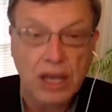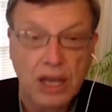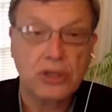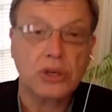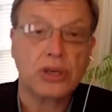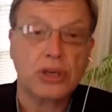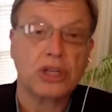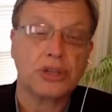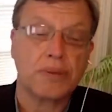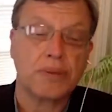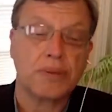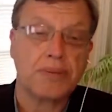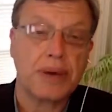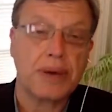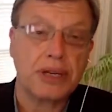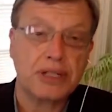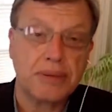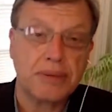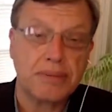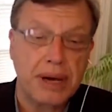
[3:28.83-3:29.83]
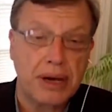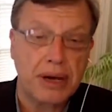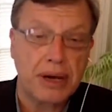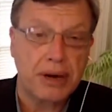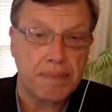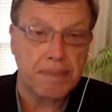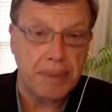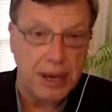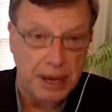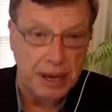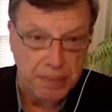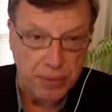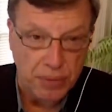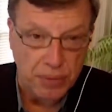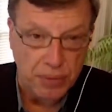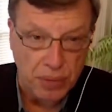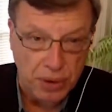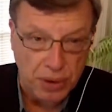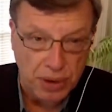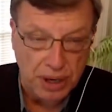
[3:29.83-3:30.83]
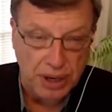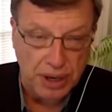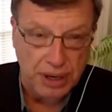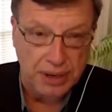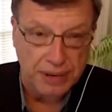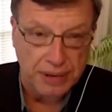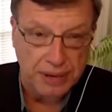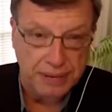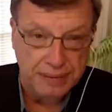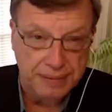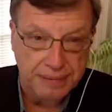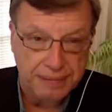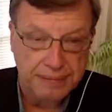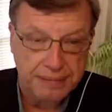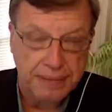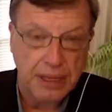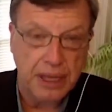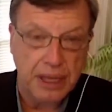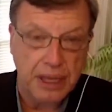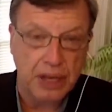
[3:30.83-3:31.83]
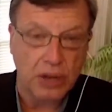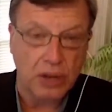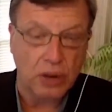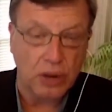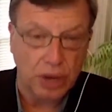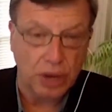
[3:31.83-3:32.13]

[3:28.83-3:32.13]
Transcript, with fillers: It took a tremendous amount of paperwork and yeah.